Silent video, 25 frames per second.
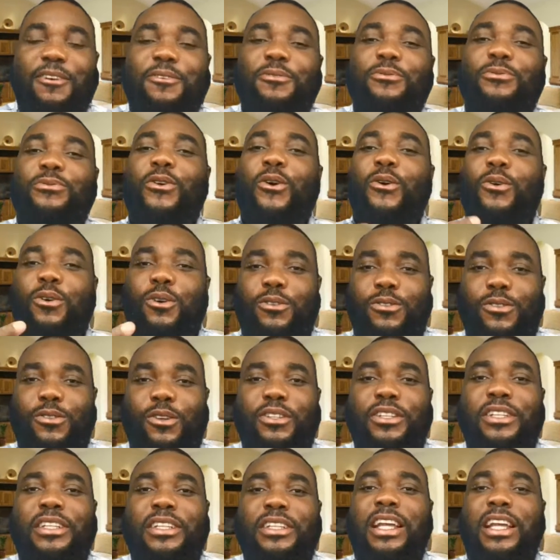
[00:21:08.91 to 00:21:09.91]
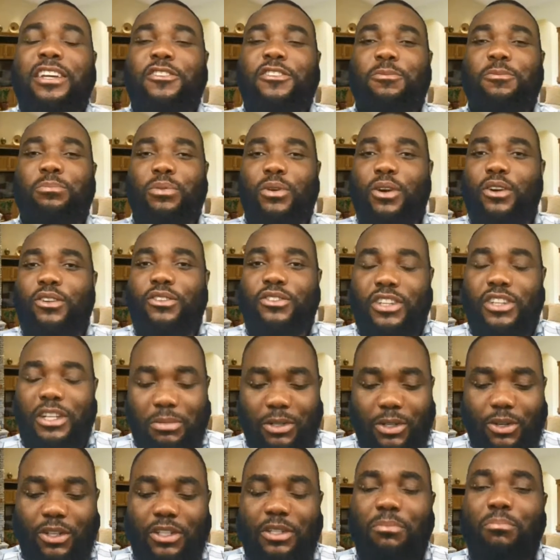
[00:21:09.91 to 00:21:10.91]
Focus on the next project,
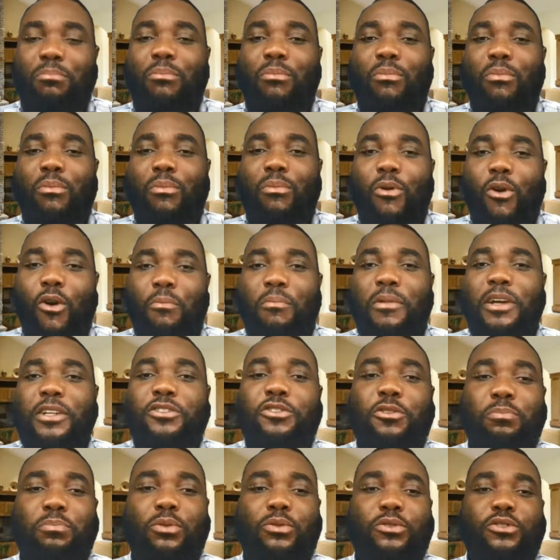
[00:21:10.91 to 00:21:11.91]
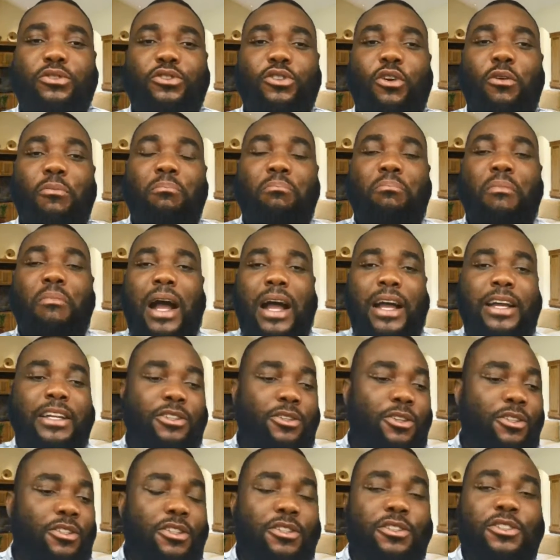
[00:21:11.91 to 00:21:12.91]
because the moment you put your
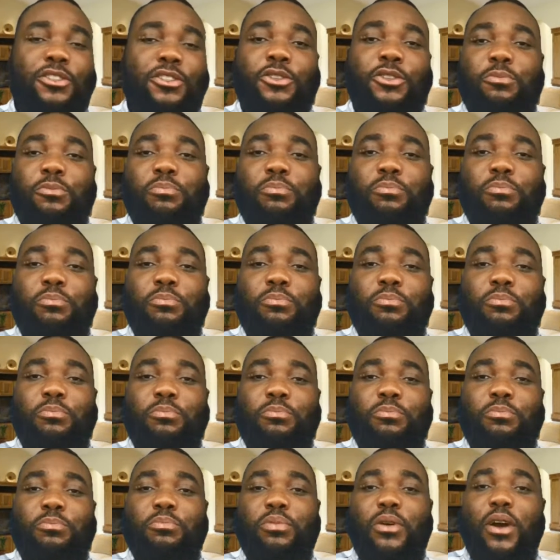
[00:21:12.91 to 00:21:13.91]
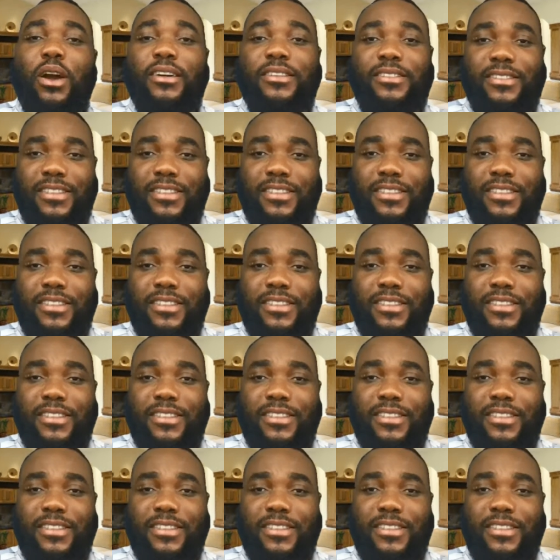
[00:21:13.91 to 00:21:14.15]
mind on a new project,